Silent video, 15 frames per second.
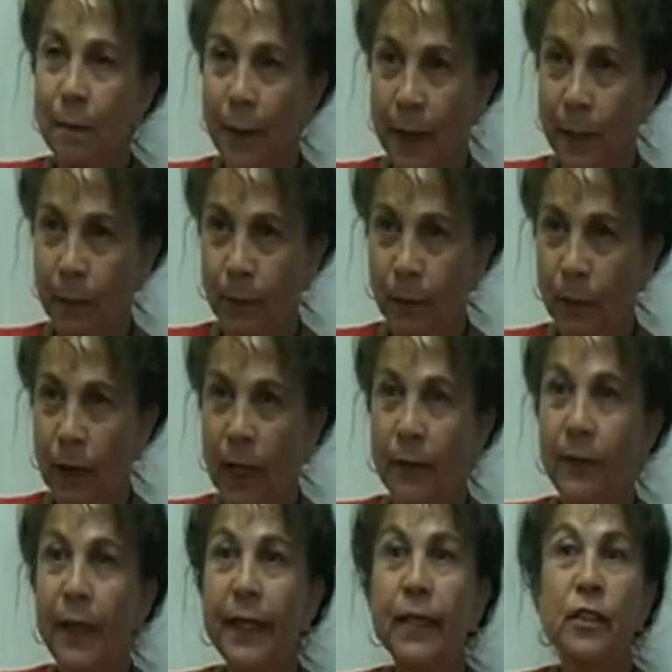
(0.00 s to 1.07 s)
and they could
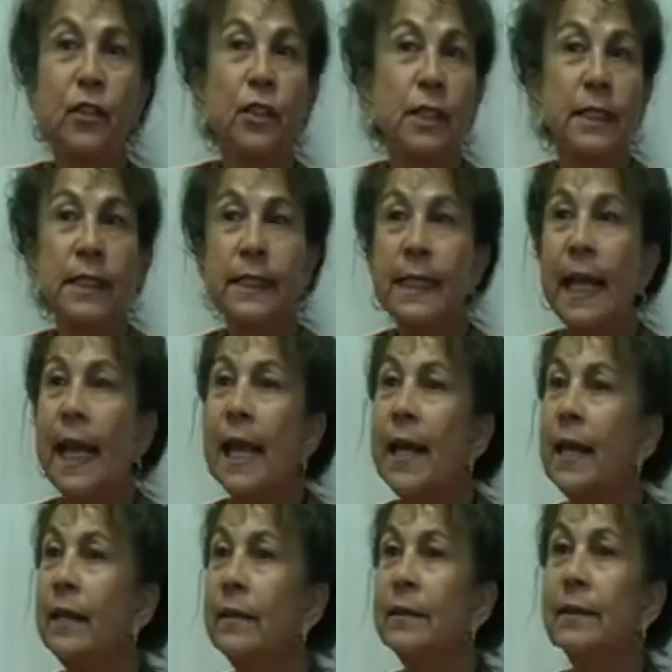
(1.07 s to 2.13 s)
just sand and
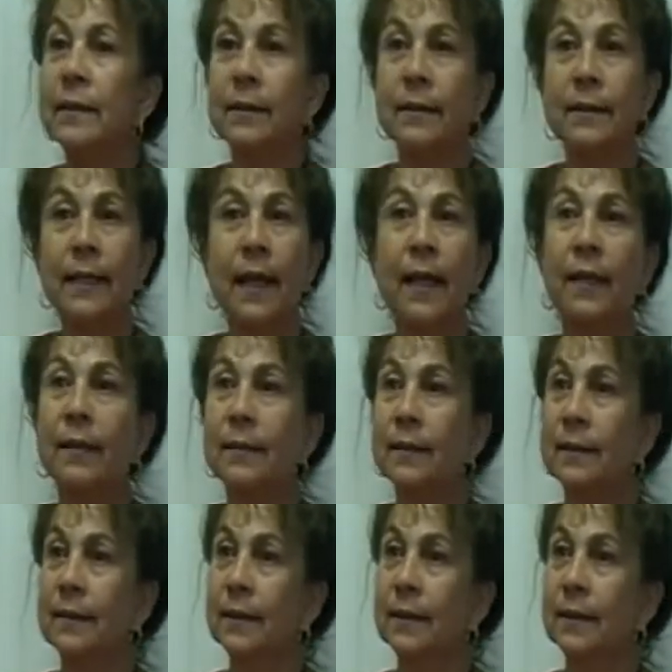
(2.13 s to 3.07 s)
sand and sand.